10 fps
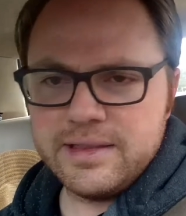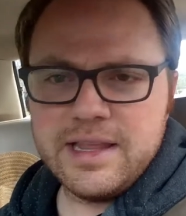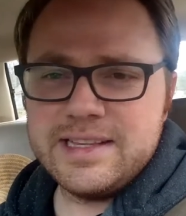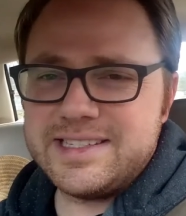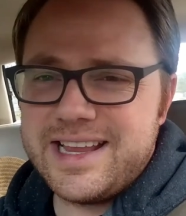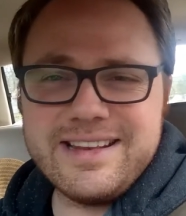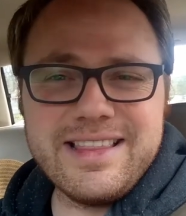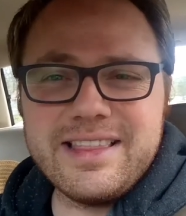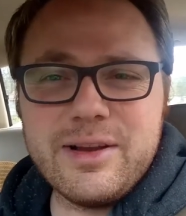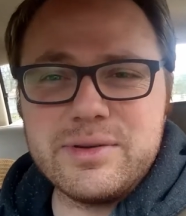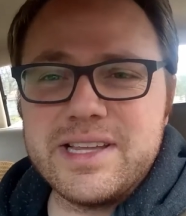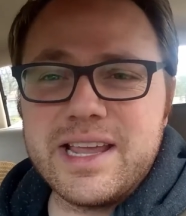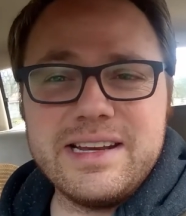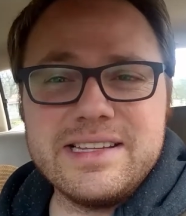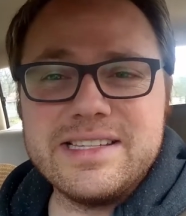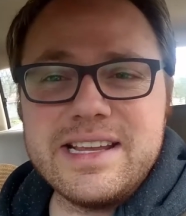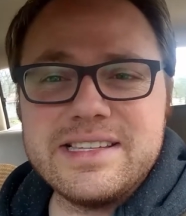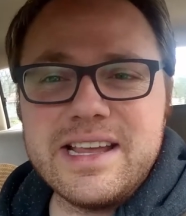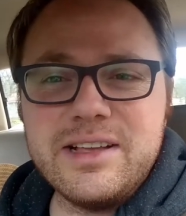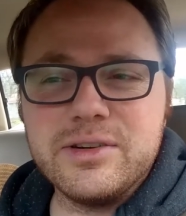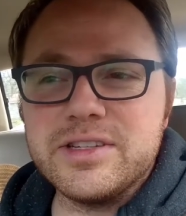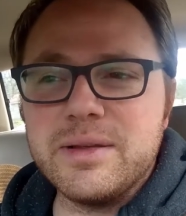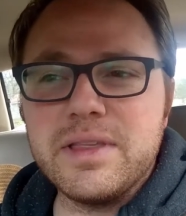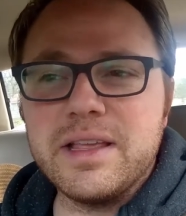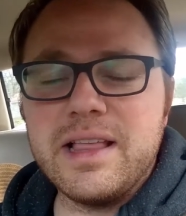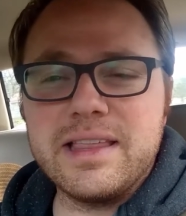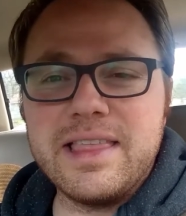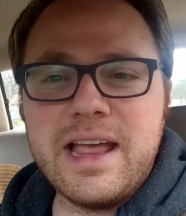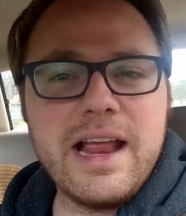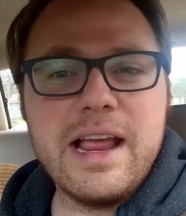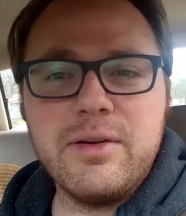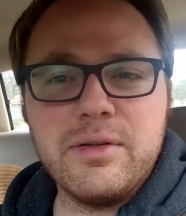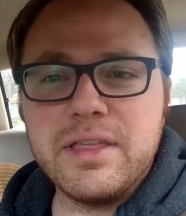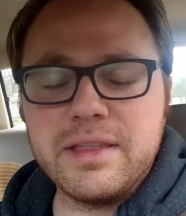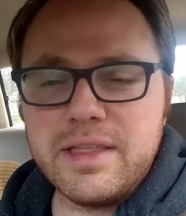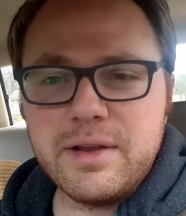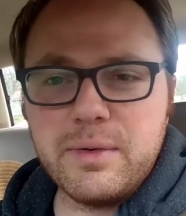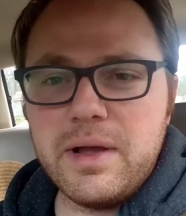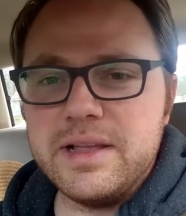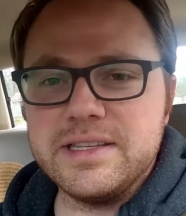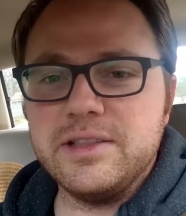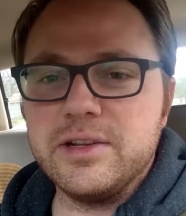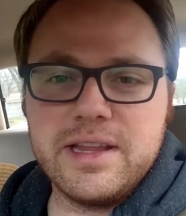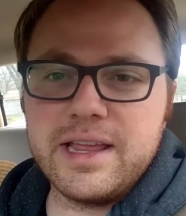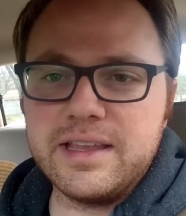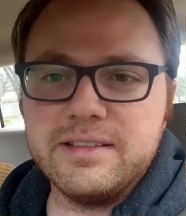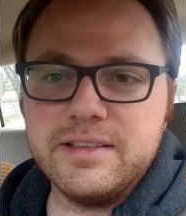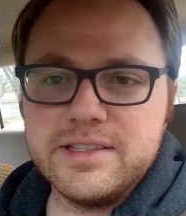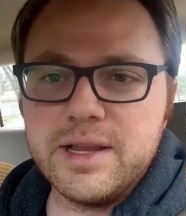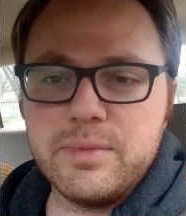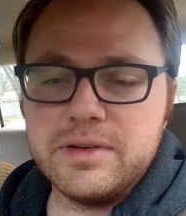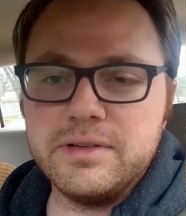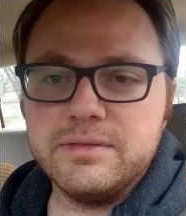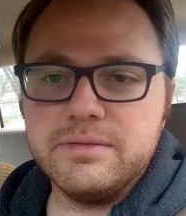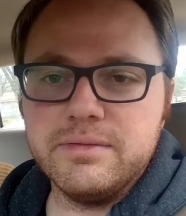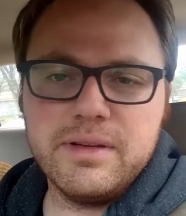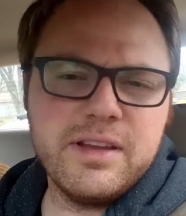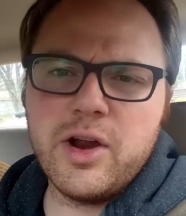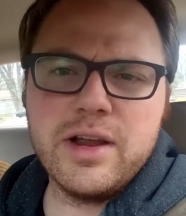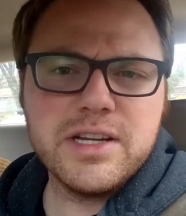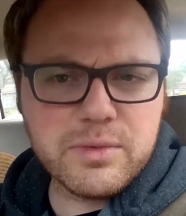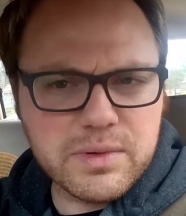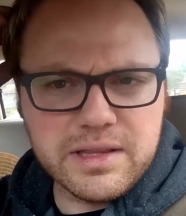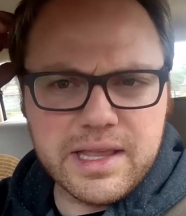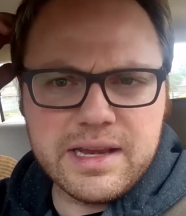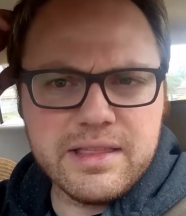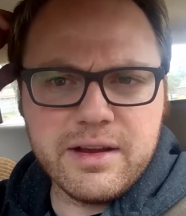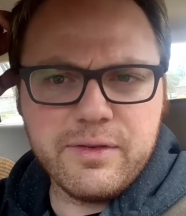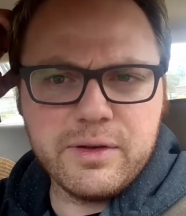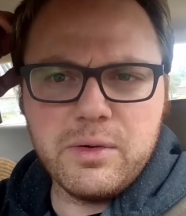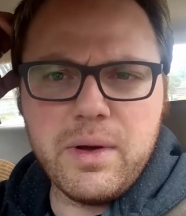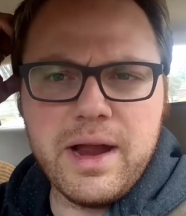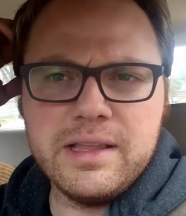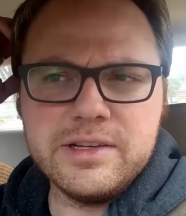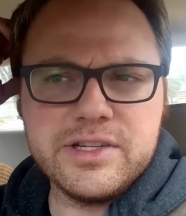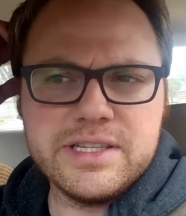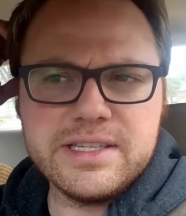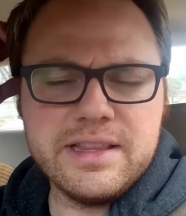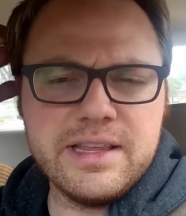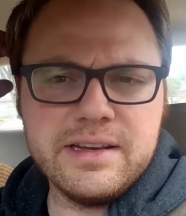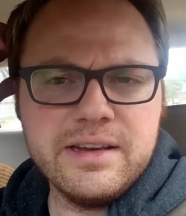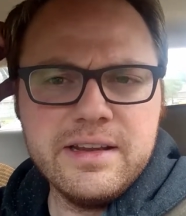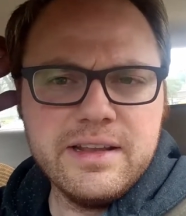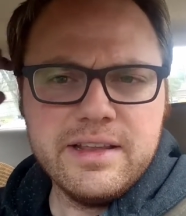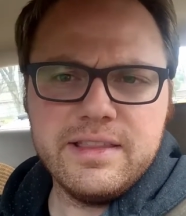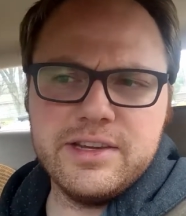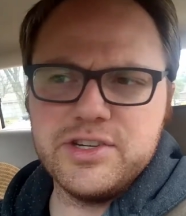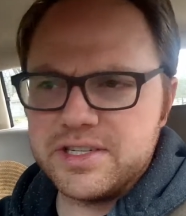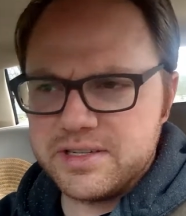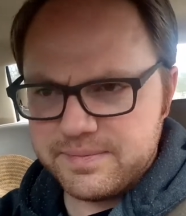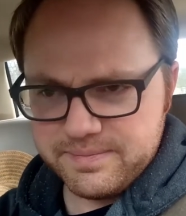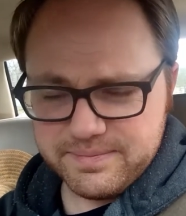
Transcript: it said that there was like an estate sale or something like that. I don't think that there was. It looked like someone I talked with the lady there for a little while, and she said that they just